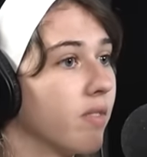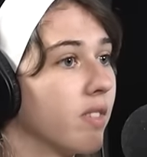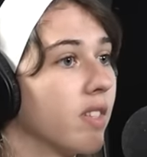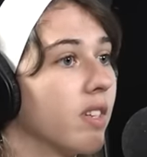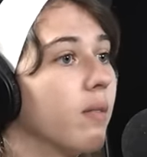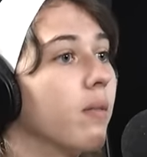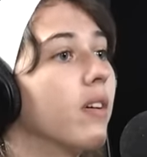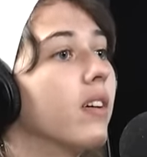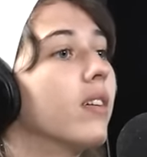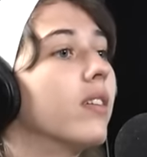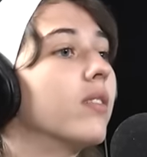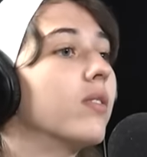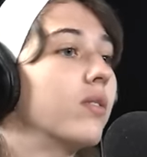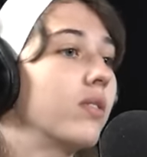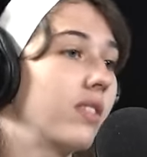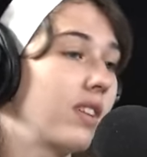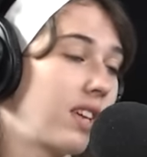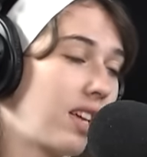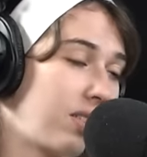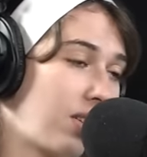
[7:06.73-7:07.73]

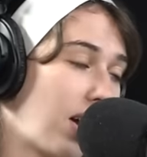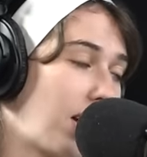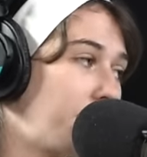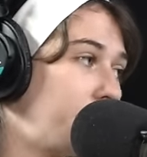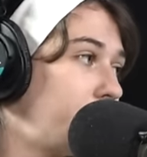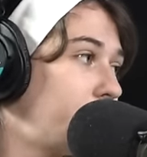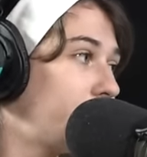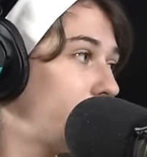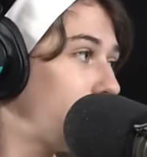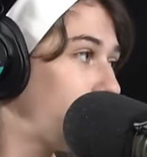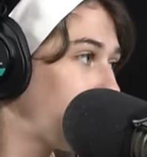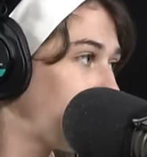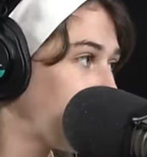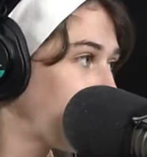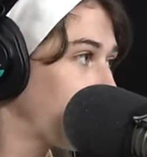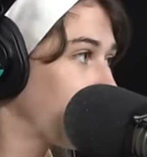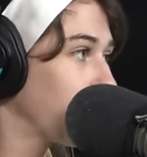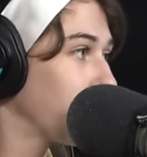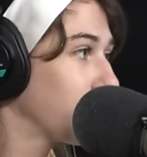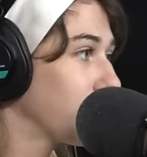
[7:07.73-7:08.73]
molded. That makes yeah. sense.
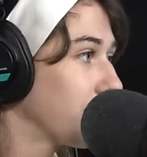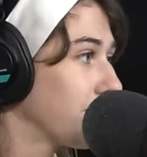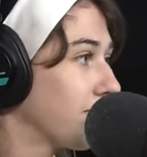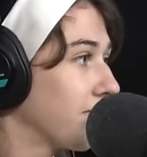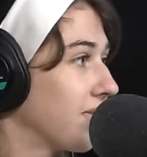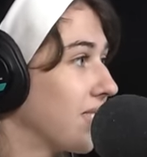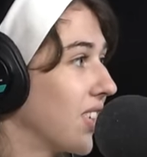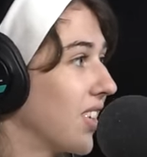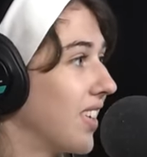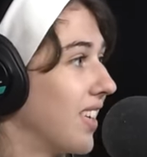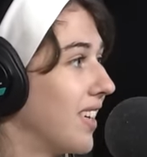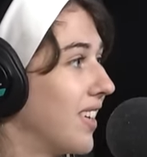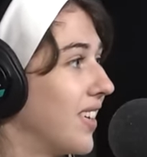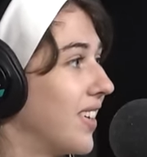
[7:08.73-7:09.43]
Thank you. That was a very